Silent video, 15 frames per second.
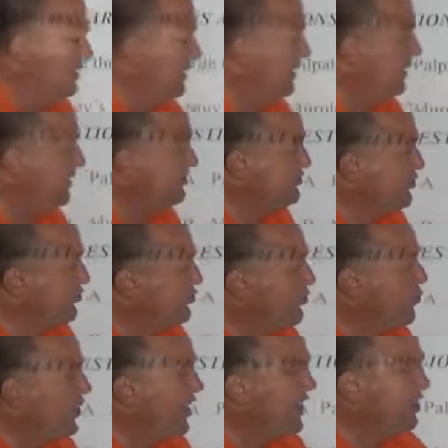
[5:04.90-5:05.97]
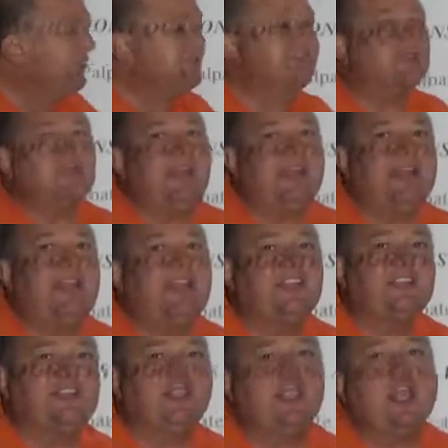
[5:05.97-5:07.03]
Okay, so the where is the
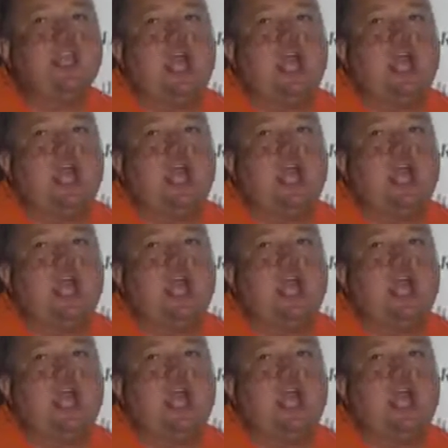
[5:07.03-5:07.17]
radiation.